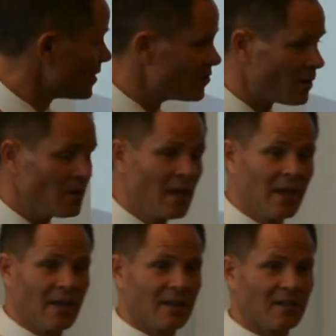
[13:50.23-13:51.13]
So
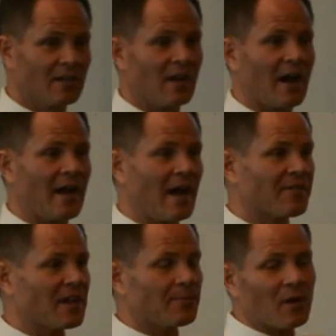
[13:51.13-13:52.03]
I,
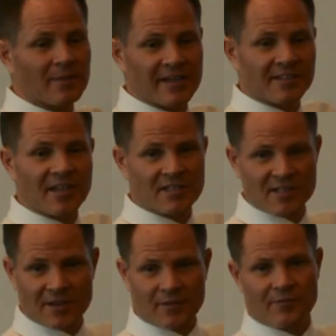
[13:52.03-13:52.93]
have got probably a
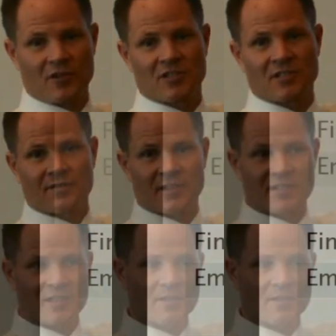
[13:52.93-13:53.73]
dozen different versions of this, and